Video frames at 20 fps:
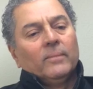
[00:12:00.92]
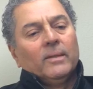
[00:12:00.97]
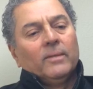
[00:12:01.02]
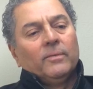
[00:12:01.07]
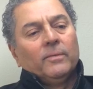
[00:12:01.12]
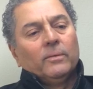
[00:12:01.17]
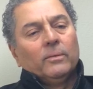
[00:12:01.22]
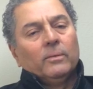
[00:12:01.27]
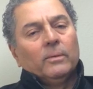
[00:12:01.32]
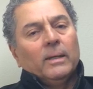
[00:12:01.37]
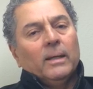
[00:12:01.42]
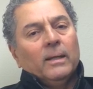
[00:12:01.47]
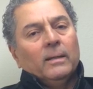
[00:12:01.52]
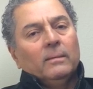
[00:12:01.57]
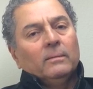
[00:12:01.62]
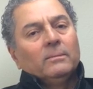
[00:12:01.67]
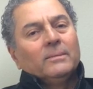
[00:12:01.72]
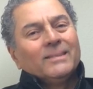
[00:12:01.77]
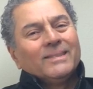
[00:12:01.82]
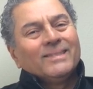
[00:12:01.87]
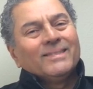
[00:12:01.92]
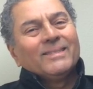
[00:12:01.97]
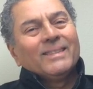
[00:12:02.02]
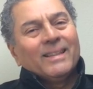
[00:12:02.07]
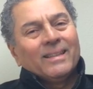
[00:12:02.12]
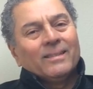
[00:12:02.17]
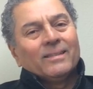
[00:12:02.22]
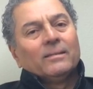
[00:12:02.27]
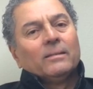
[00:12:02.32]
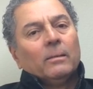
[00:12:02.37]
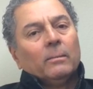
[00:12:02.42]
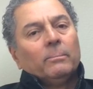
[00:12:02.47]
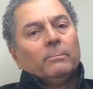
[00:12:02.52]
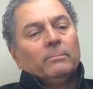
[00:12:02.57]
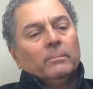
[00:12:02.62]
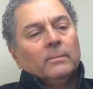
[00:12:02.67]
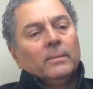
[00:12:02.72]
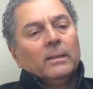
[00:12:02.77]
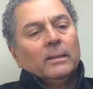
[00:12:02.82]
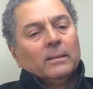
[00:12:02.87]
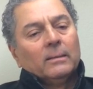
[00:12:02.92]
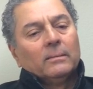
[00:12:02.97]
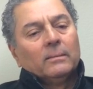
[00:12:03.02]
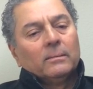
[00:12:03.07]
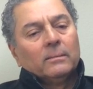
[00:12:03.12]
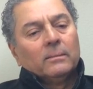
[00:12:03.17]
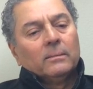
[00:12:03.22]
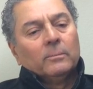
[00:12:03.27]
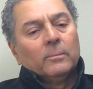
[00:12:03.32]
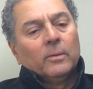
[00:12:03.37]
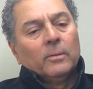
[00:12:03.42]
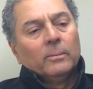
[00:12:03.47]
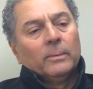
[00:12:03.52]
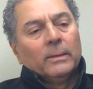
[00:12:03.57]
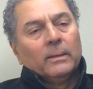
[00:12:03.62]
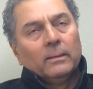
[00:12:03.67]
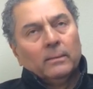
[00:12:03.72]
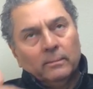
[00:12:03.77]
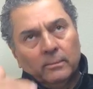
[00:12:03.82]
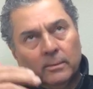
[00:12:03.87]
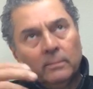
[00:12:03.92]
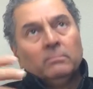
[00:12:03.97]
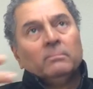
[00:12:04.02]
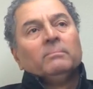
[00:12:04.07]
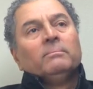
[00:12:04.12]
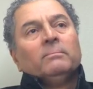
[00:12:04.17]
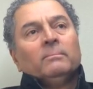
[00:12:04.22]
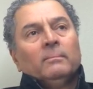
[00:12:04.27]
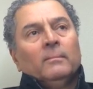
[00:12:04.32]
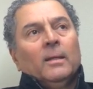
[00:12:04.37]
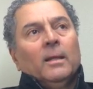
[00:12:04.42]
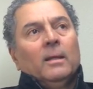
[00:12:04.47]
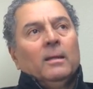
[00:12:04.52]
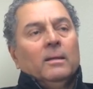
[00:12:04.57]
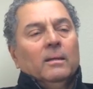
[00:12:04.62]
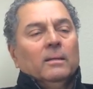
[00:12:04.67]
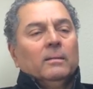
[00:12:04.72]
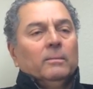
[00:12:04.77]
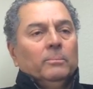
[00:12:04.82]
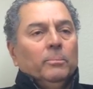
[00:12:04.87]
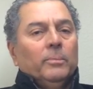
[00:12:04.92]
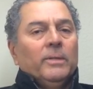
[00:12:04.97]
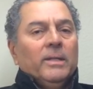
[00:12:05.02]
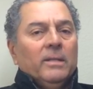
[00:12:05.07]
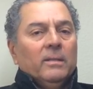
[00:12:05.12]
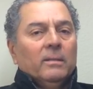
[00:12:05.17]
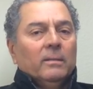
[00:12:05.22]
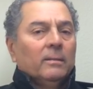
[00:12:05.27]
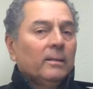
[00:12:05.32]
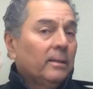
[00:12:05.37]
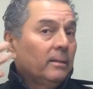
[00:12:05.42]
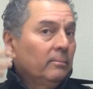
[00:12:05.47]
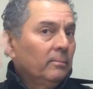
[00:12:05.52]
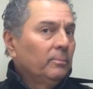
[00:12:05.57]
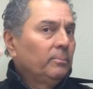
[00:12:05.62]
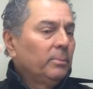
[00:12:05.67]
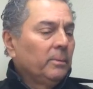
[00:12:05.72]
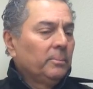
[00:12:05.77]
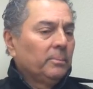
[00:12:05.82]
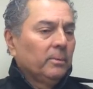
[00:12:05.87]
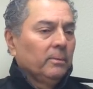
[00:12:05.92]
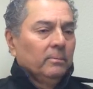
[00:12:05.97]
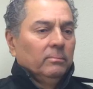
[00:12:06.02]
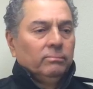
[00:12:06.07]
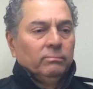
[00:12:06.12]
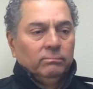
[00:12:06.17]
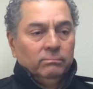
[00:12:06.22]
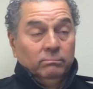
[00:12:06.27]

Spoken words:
if you do that, you gotta stop at a certain moment and breathe, let people,